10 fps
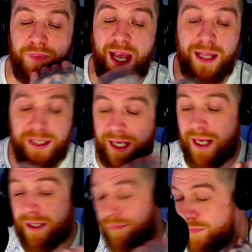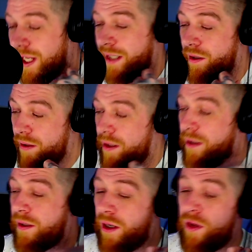Alex Kidd,
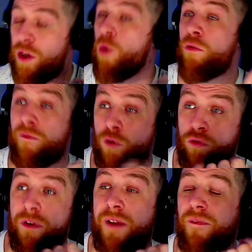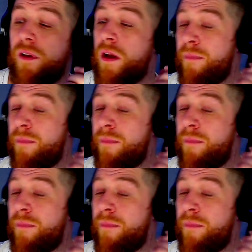and the owner of Good Grief,